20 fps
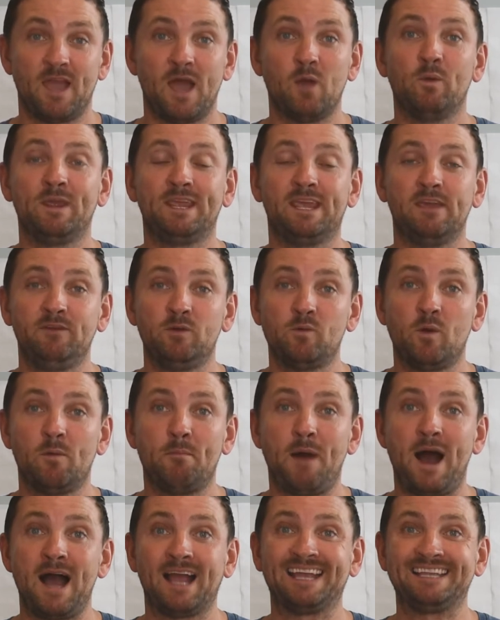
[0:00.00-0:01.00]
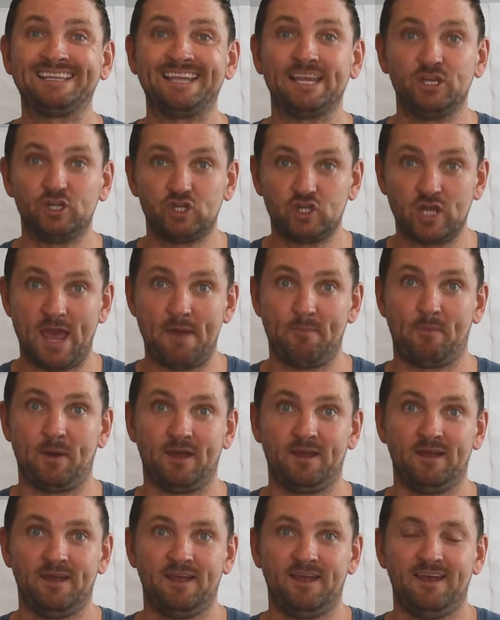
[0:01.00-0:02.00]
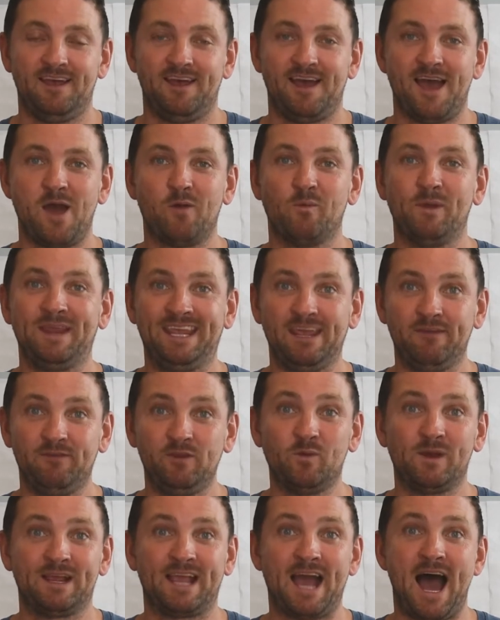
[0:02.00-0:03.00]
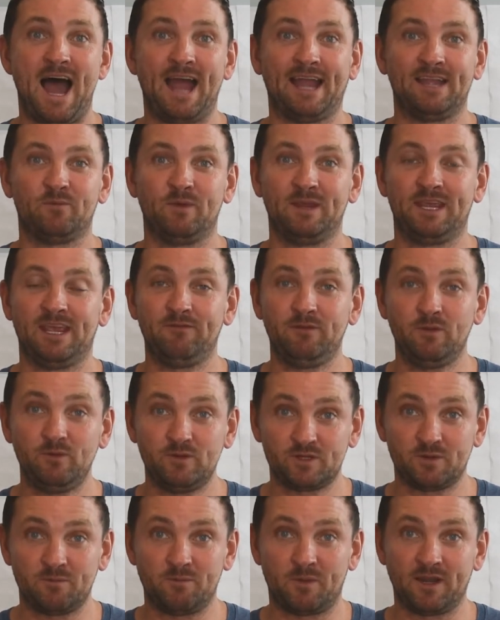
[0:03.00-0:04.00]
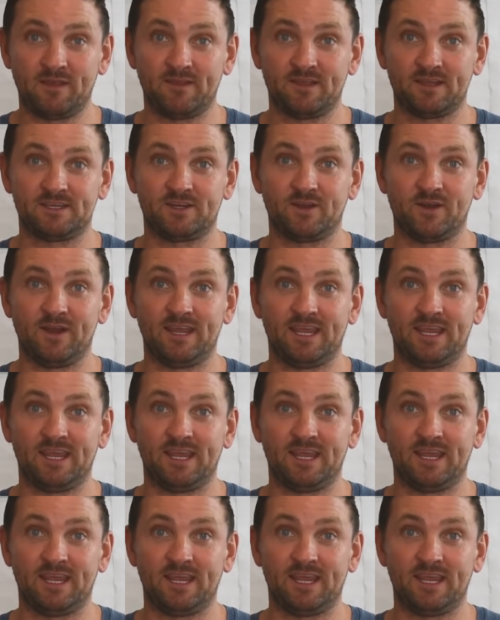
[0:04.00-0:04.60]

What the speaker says: we give you a marketing Sherpa. We give you a guide. We give you somebody that's going to